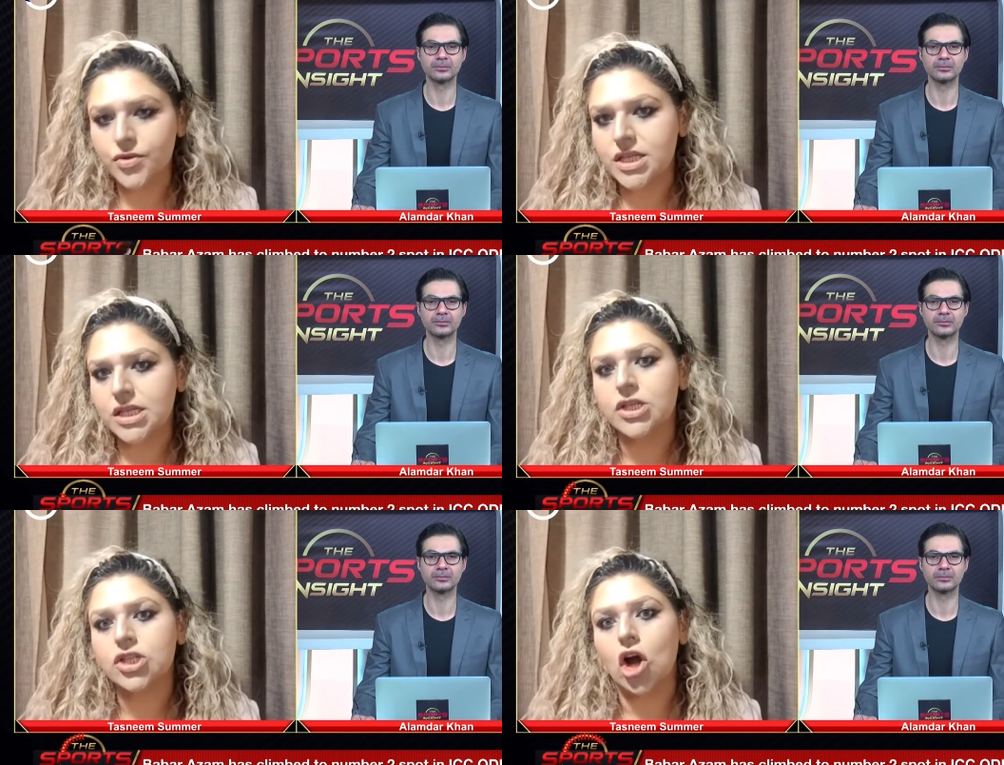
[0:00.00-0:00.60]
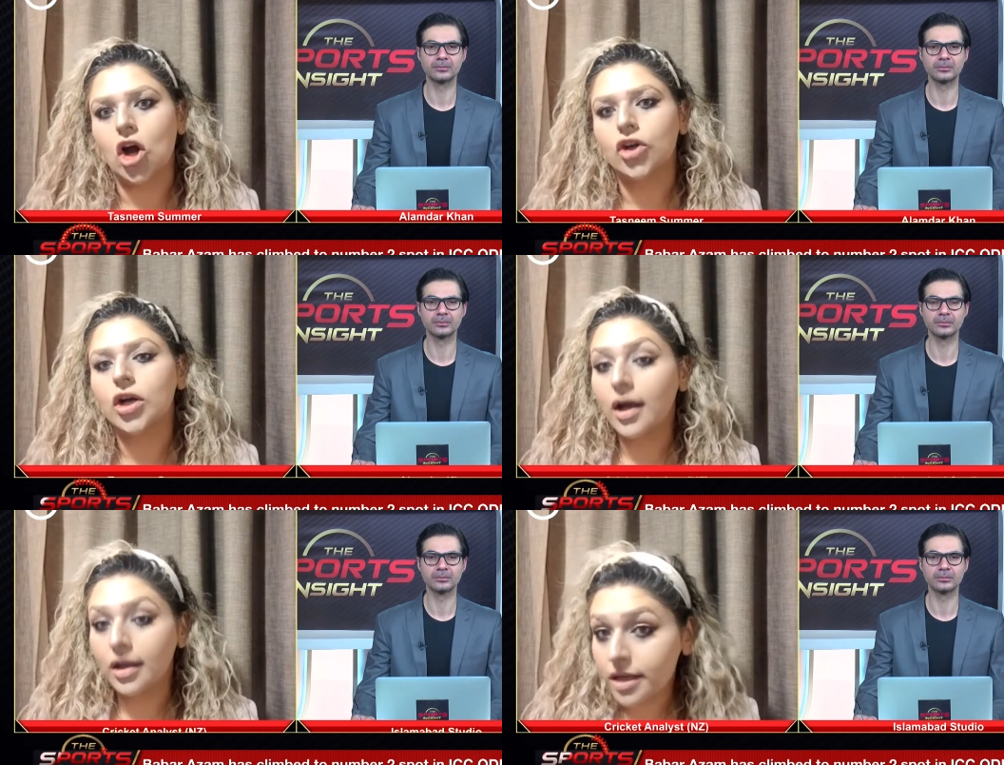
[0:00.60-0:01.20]
Speaker 1: New Zealand
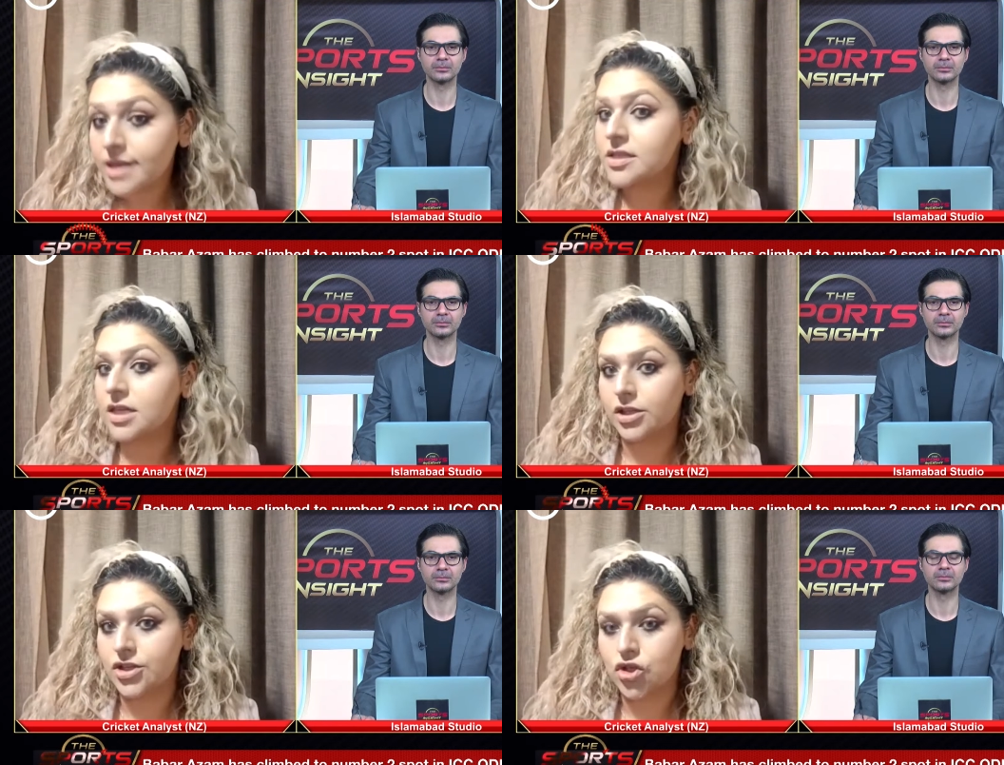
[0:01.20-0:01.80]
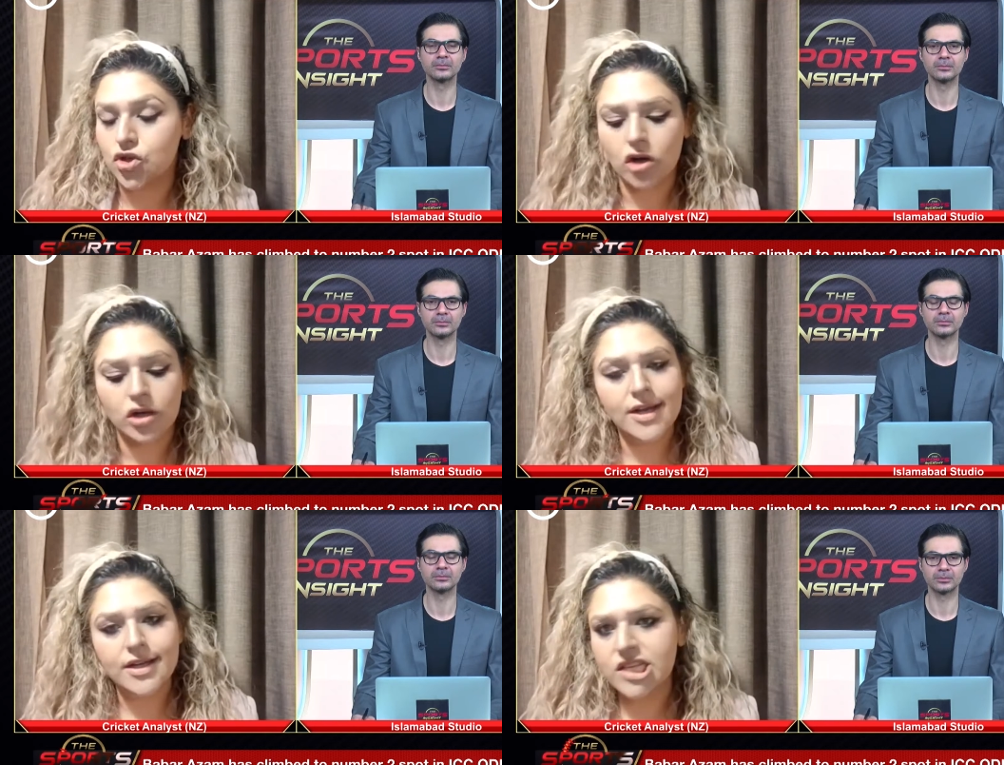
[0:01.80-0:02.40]
are holistically
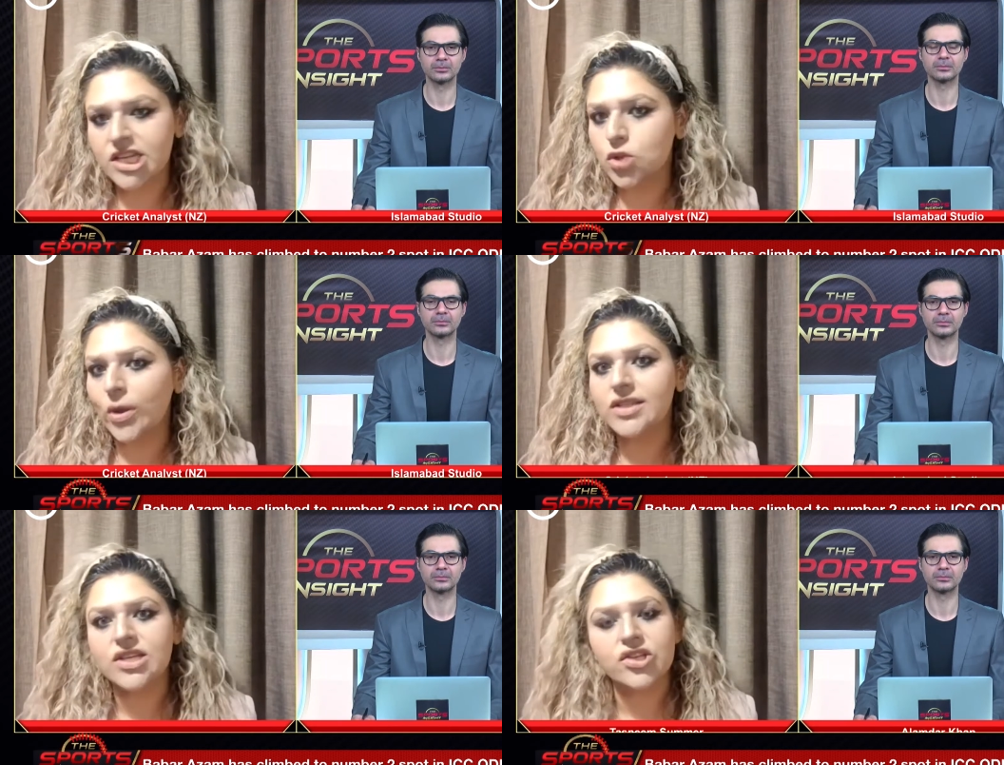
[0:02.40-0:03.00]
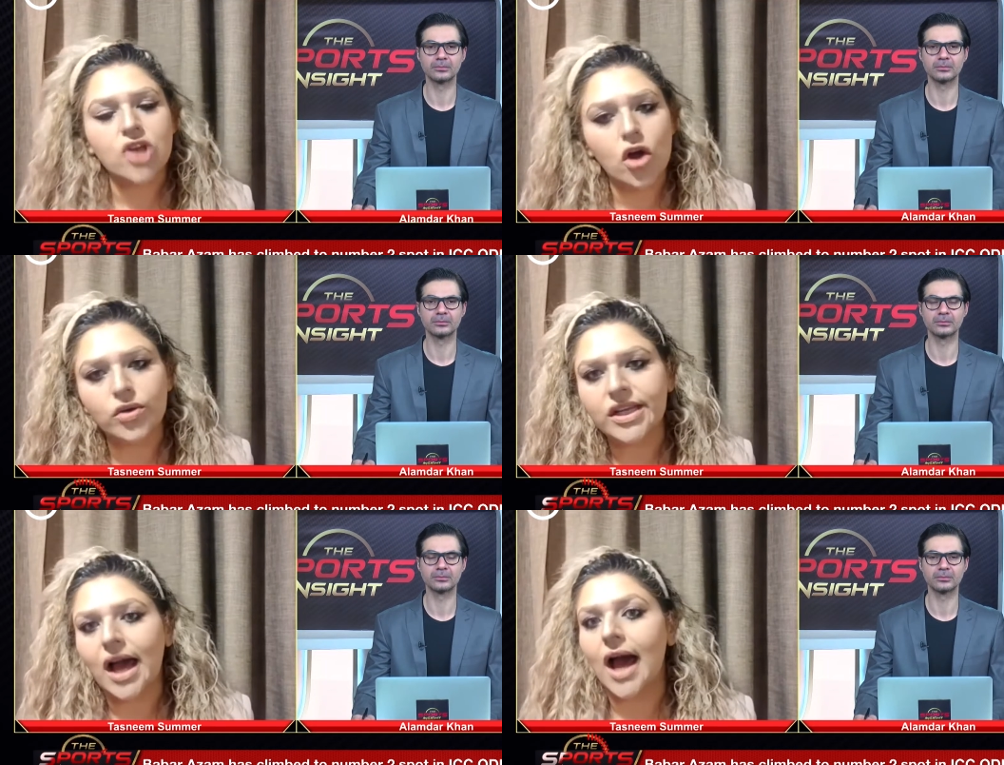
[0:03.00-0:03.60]
strong. T20s,
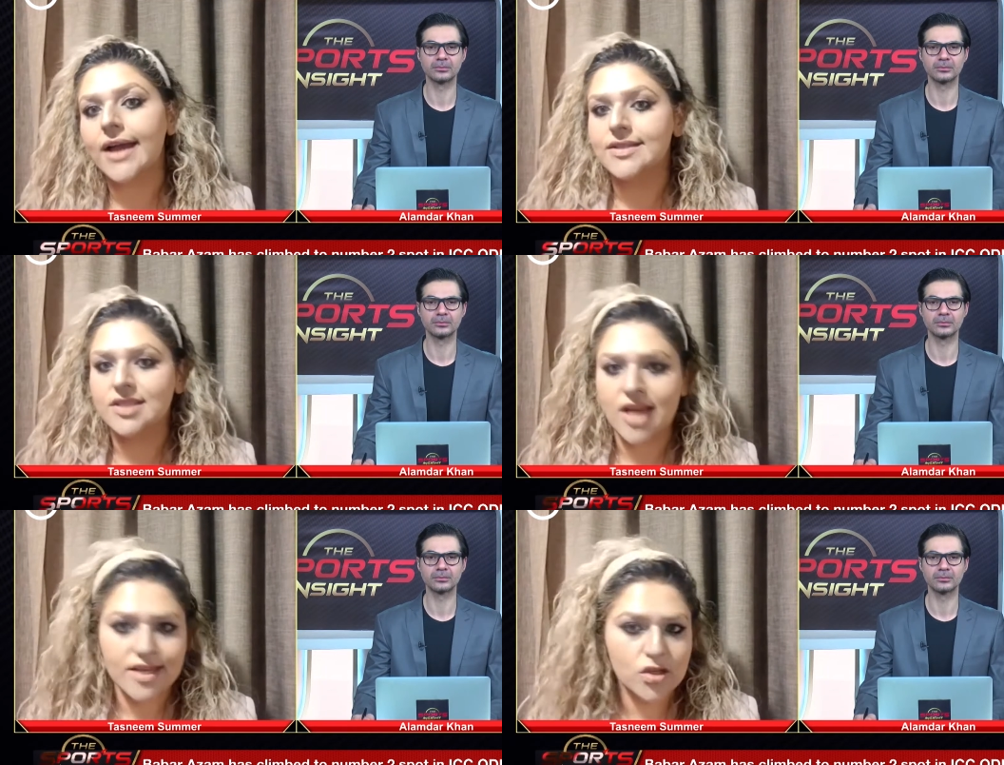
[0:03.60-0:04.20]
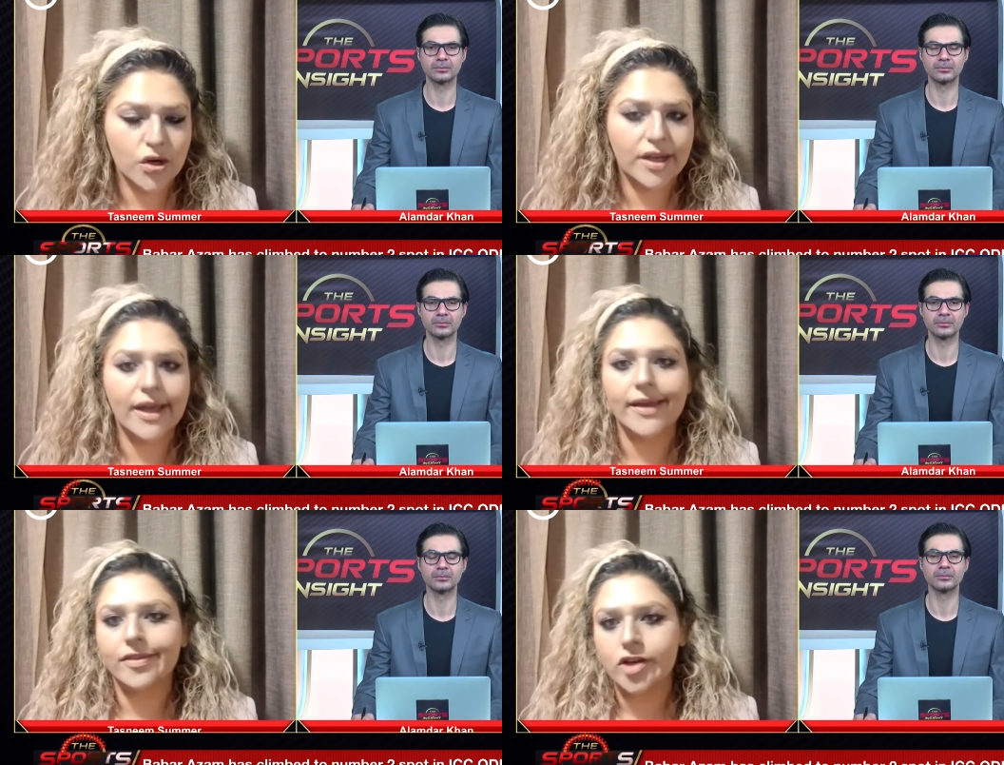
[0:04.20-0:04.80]
ODIs, Test
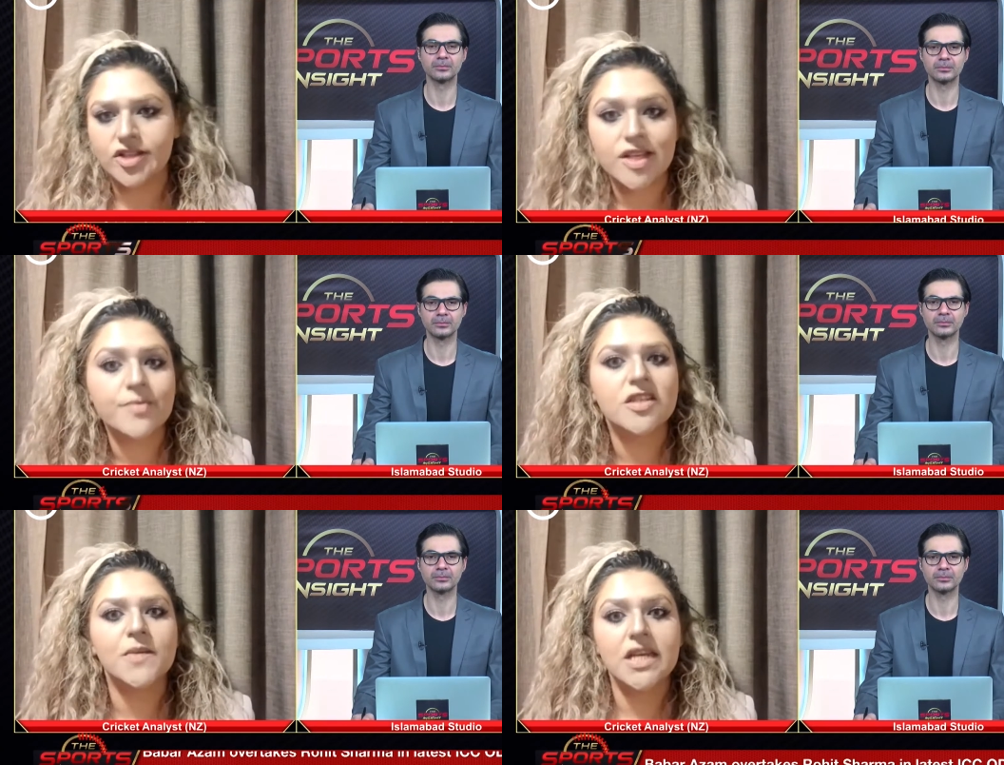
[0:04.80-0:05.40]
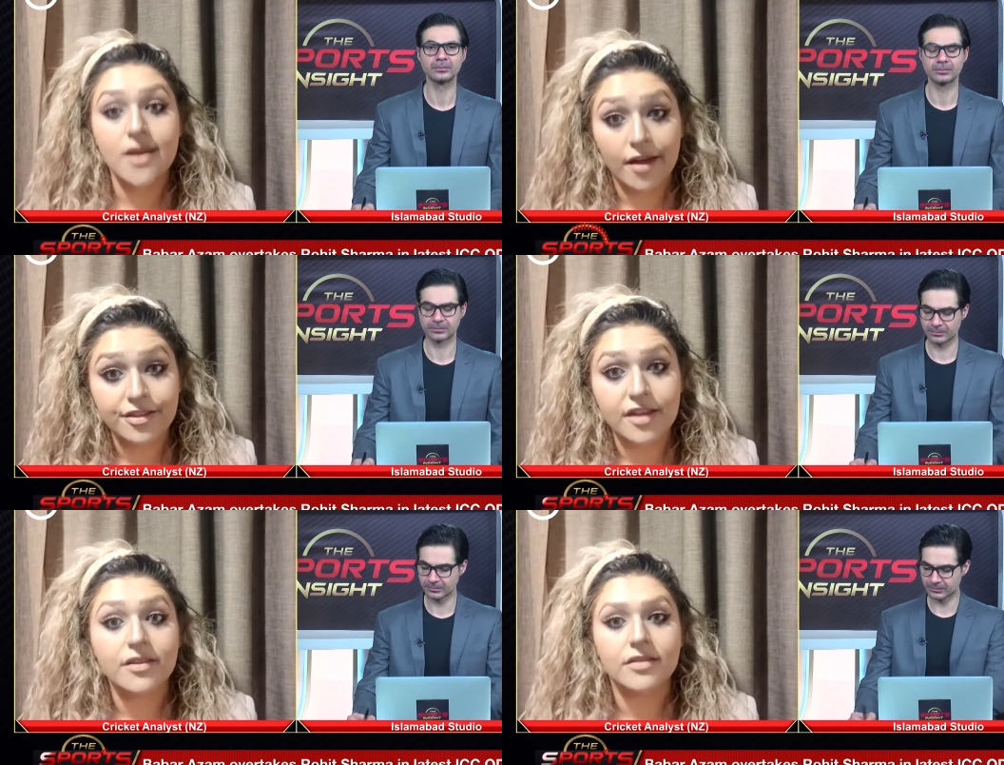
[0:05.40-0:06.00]
cricket, there seems to be
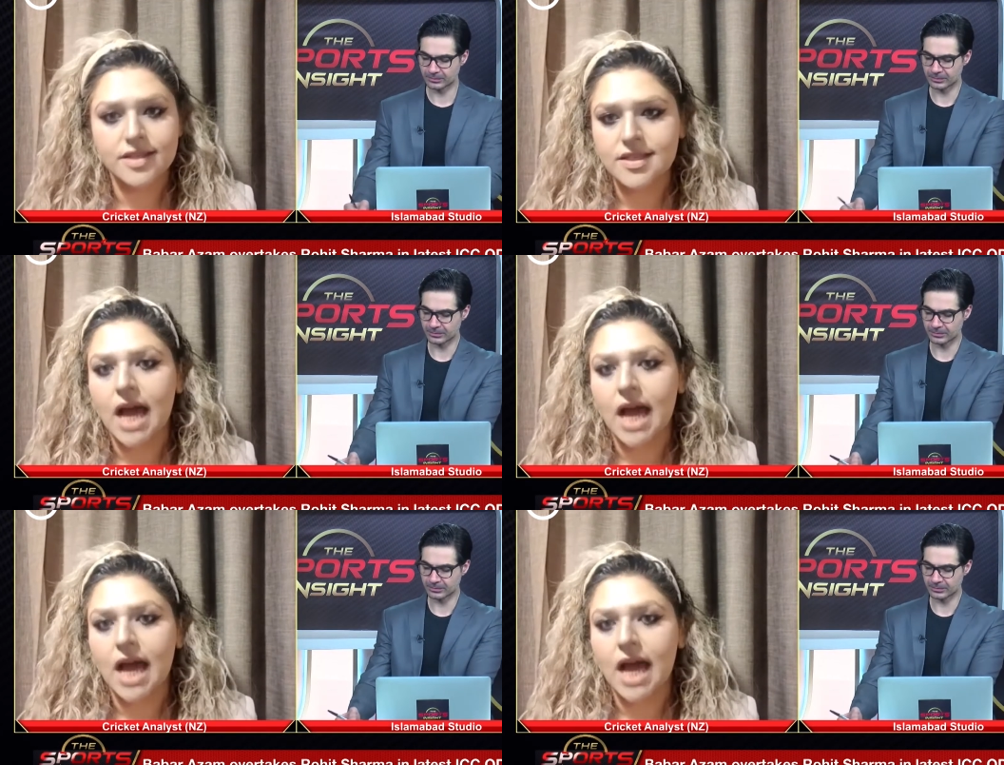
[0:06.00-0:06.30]
nothing that this